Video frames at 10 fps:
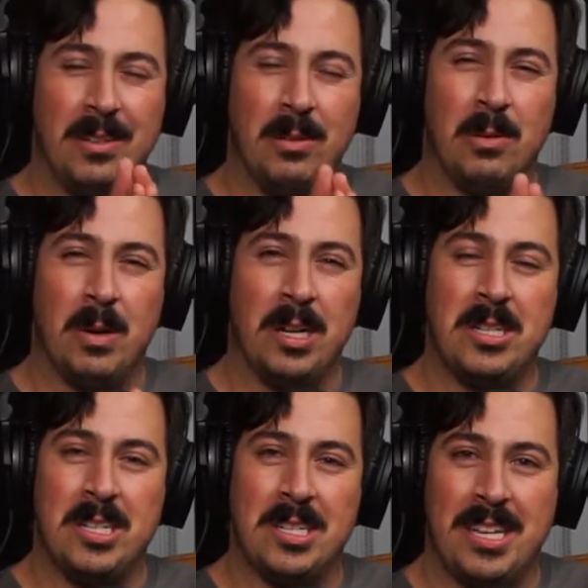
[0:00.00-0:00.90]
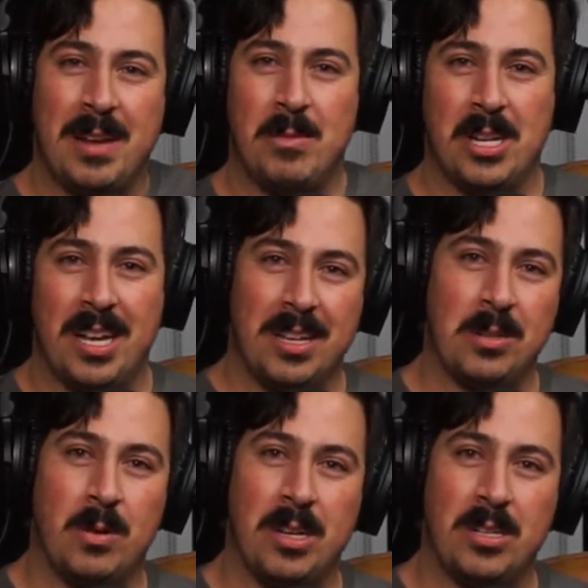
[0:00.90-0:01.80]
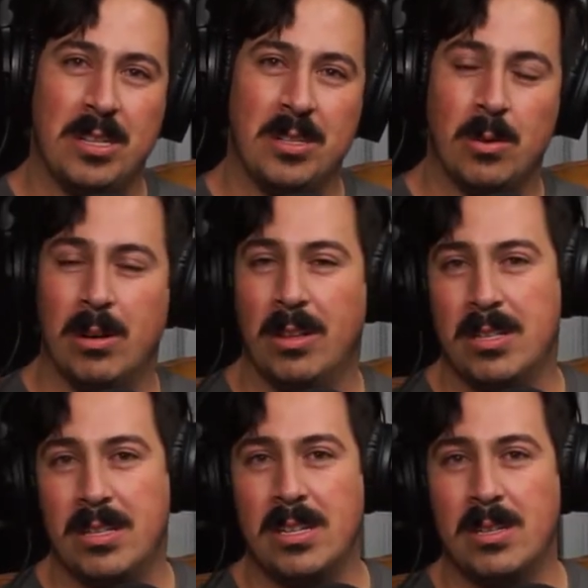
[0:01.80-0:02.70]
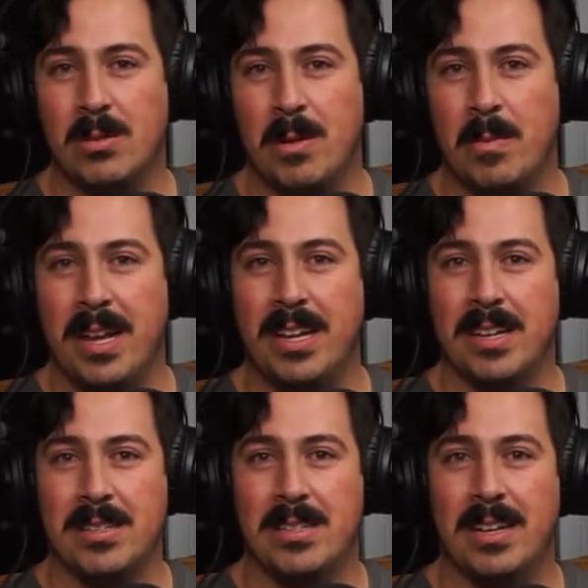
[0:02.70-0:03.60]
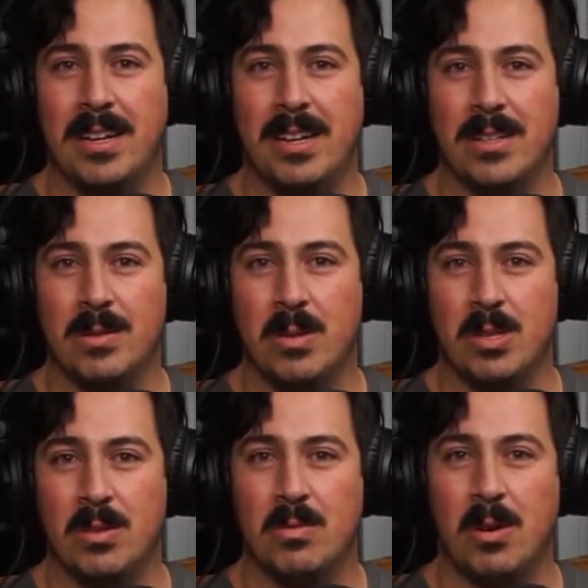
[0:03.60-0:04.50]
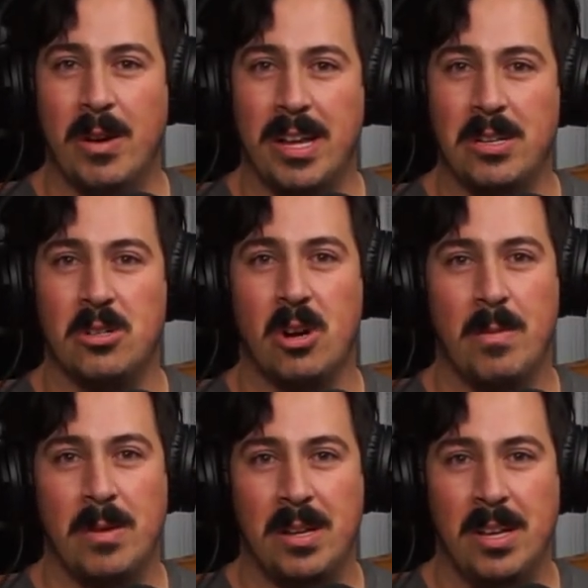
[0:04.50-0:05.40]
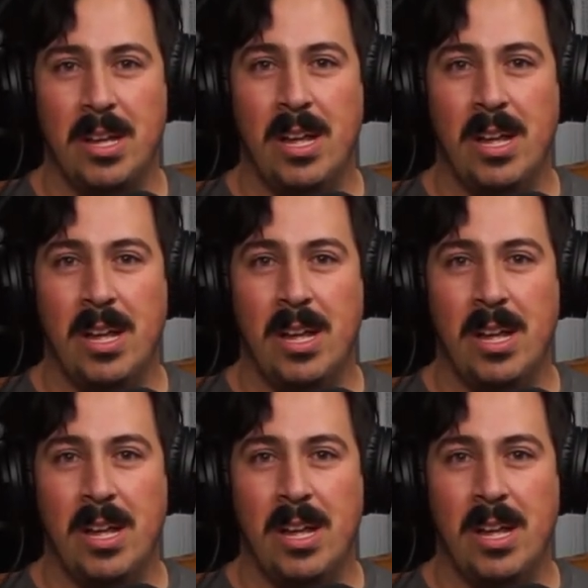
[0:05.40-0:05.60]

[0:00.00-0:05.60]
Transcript: You're watching Jae Has Questions, or you're listening to it. My guest today is Mr. Rohit Sharma.